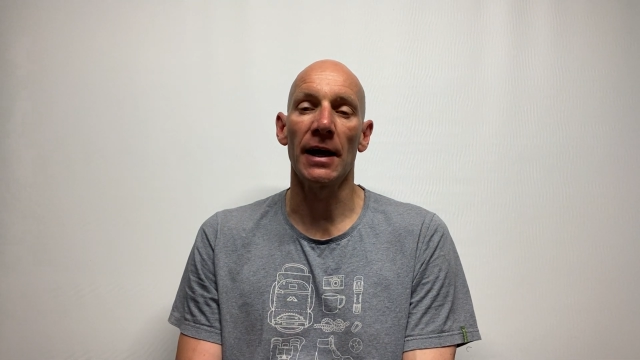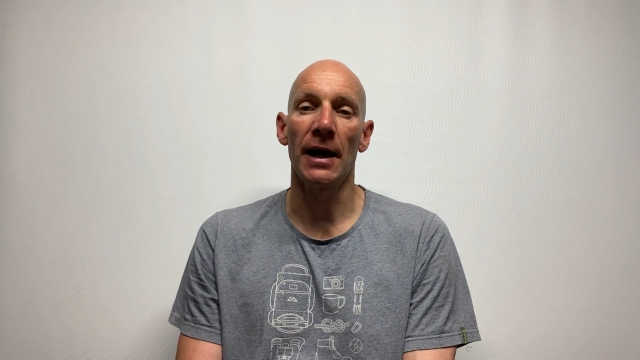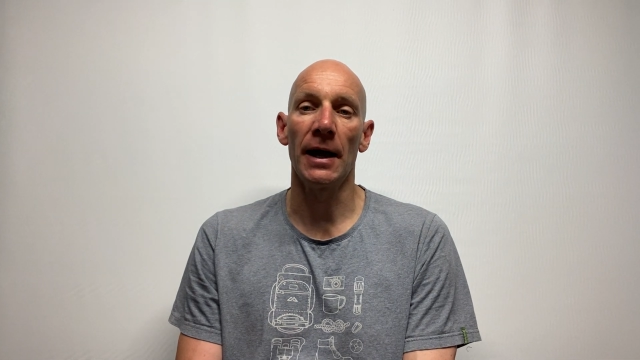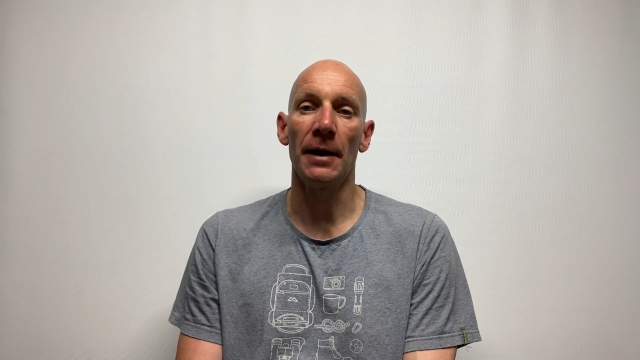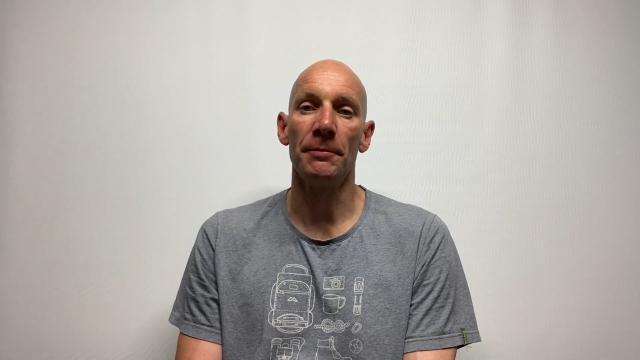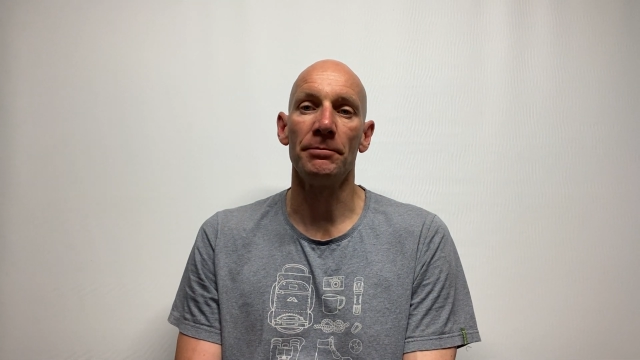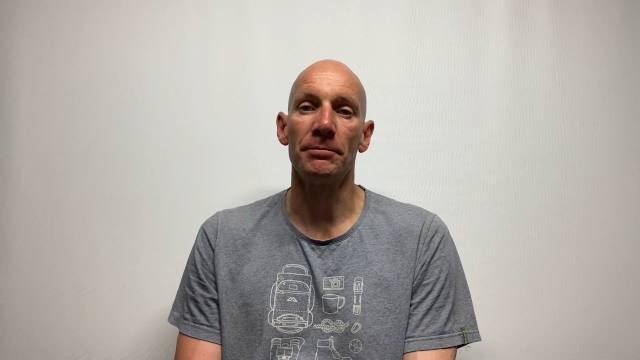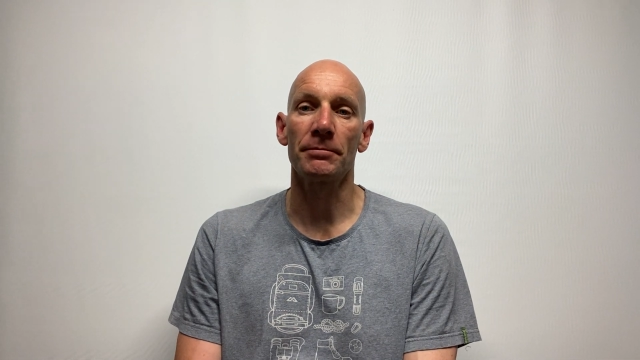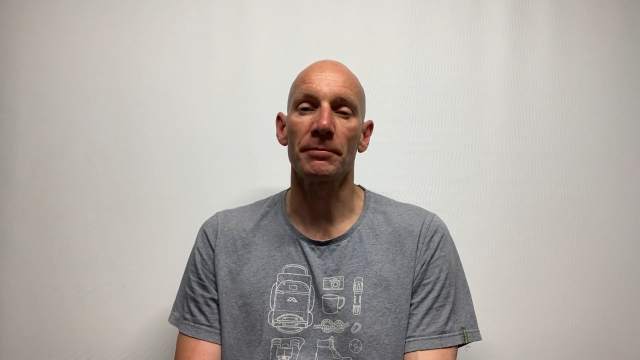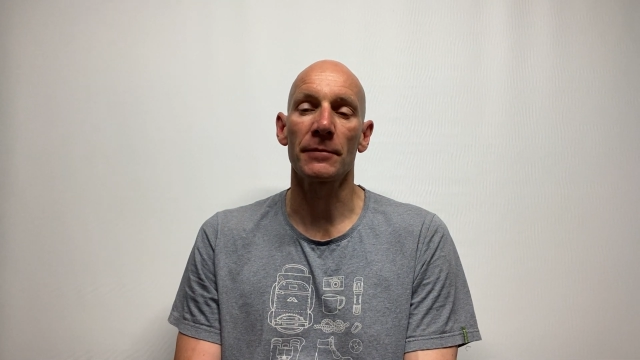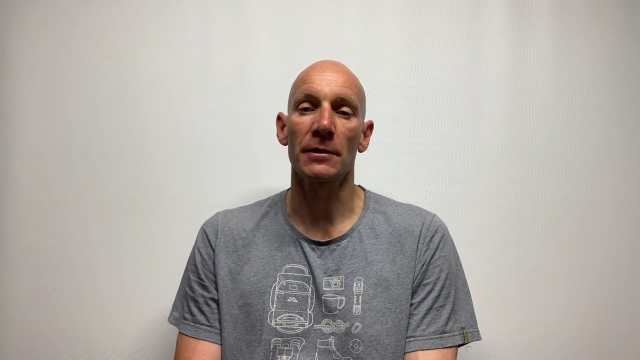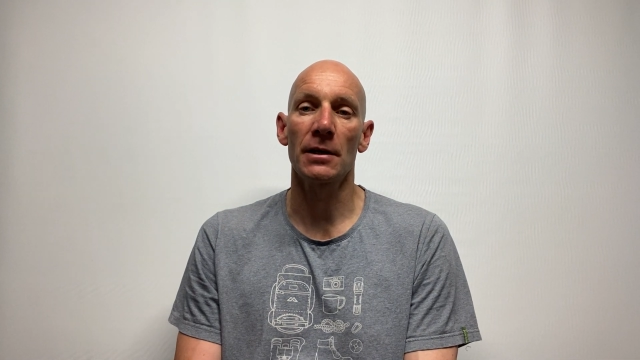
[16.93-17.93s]

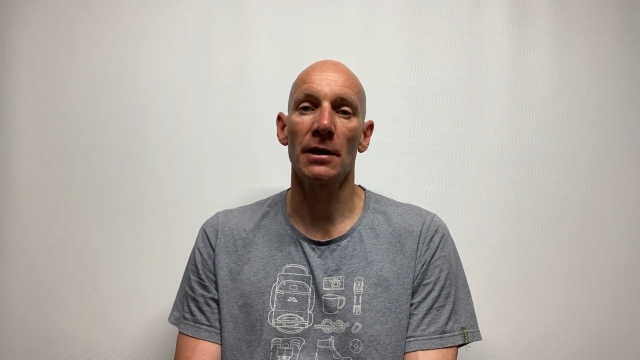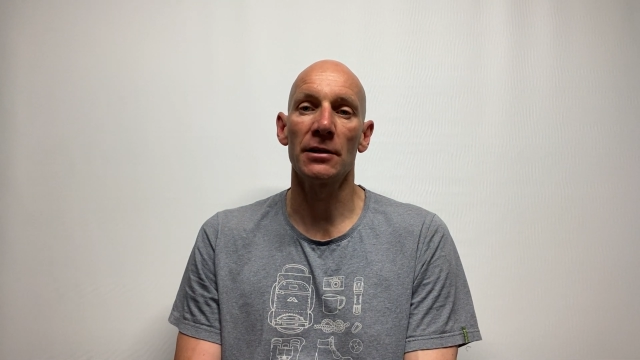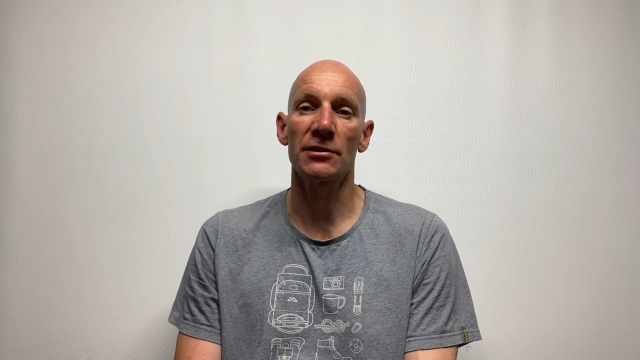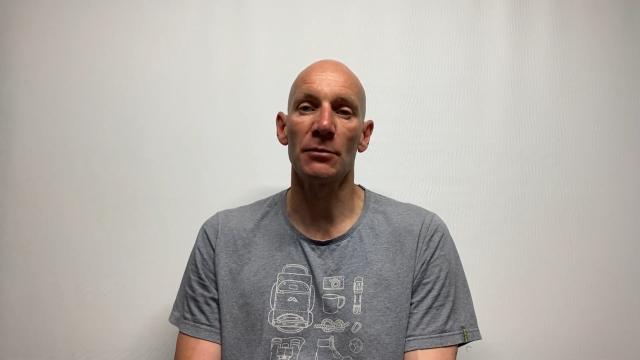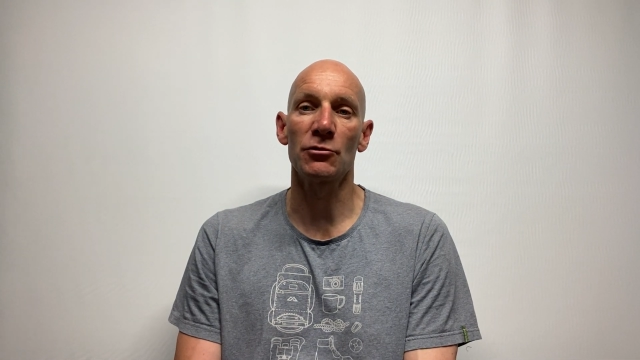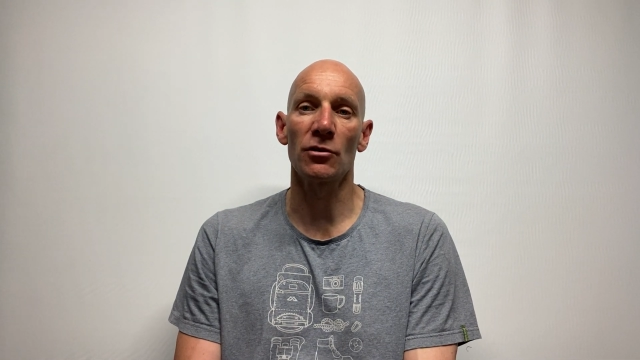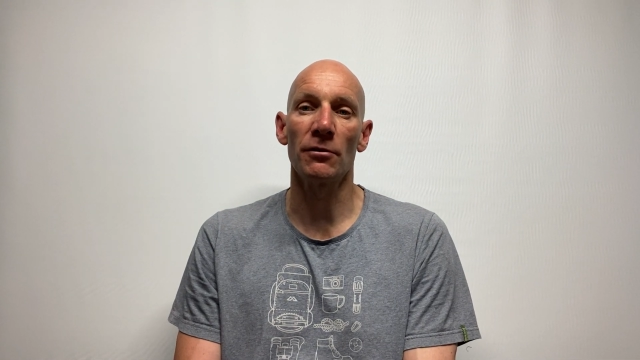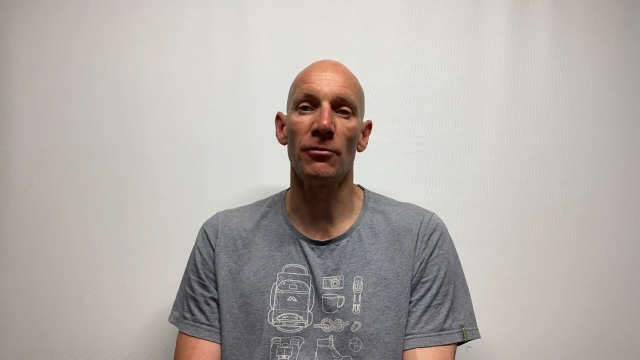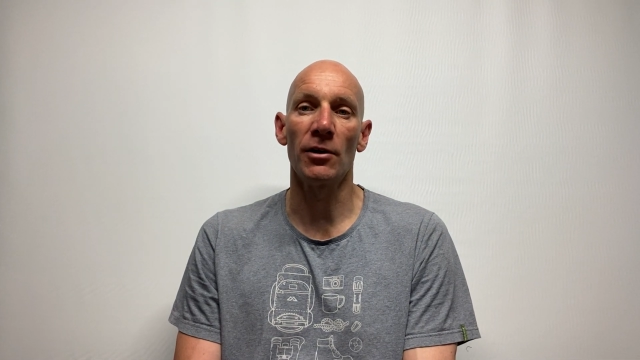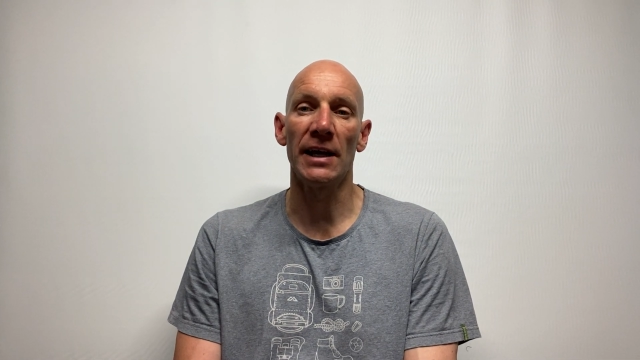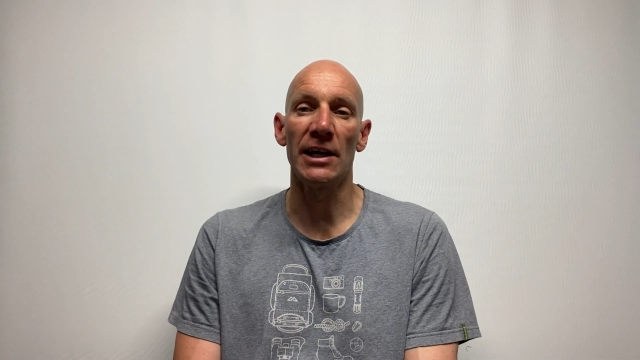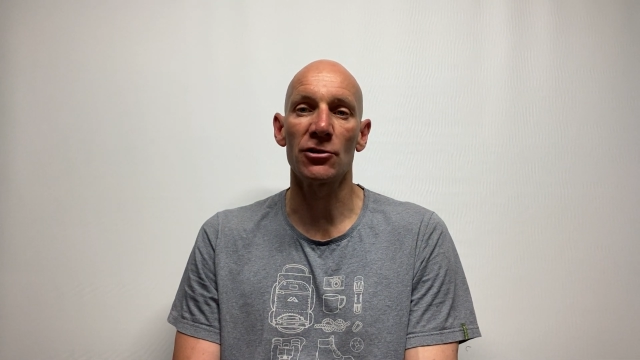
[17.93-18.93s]
some sort of
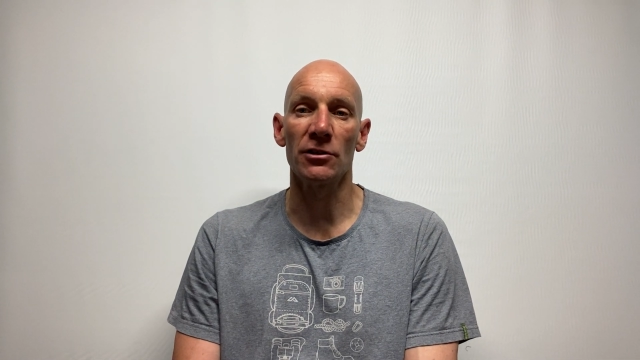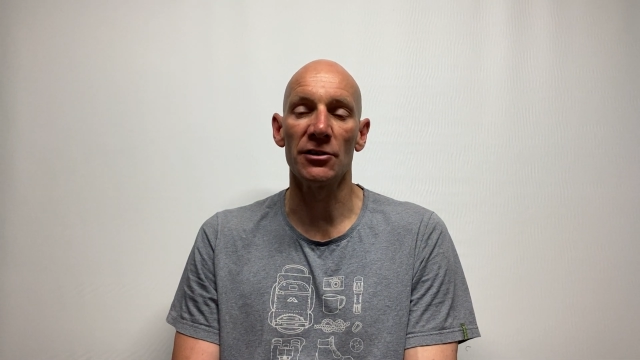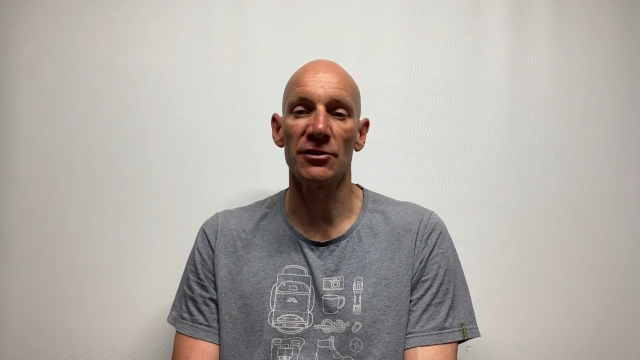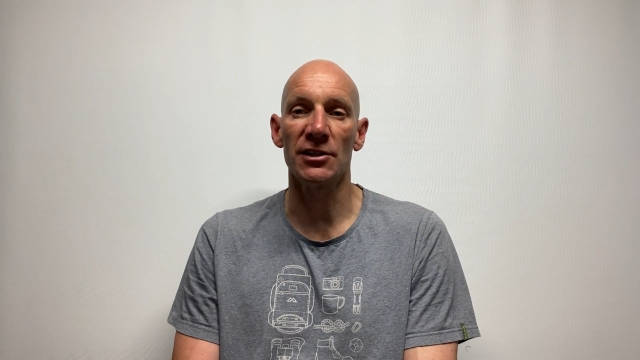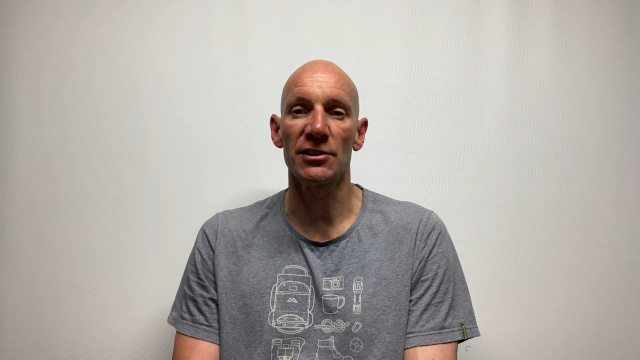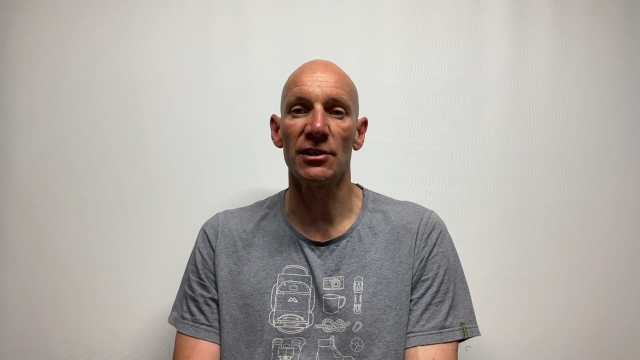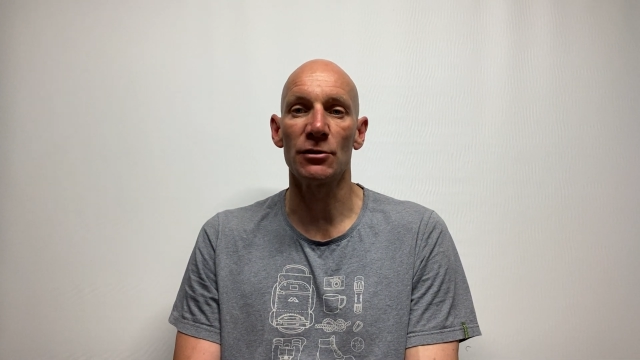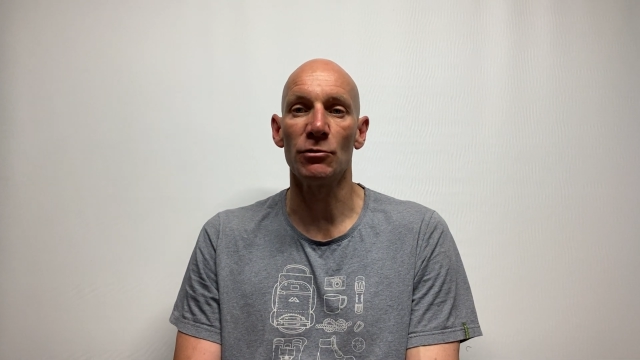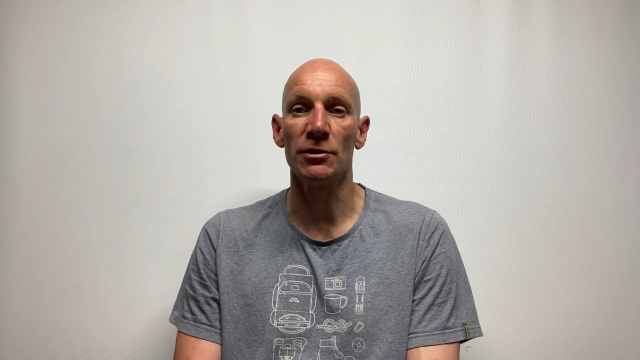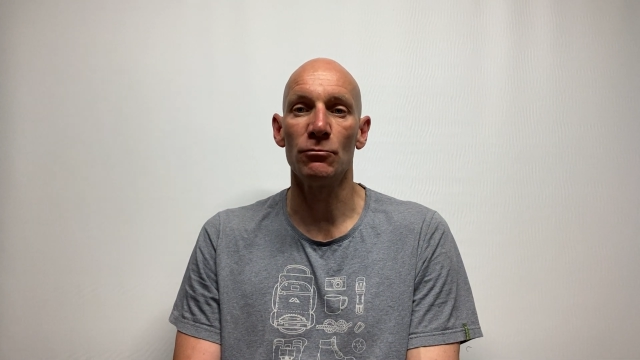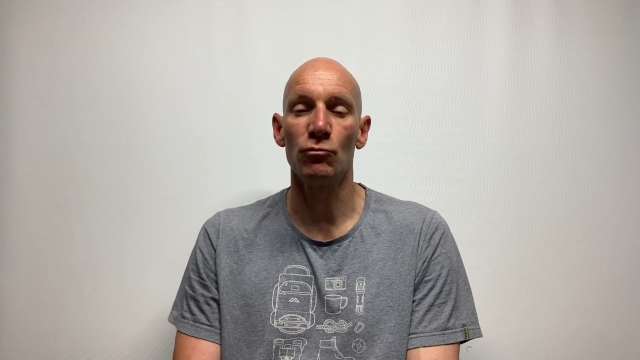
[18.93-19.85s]
financial assistance would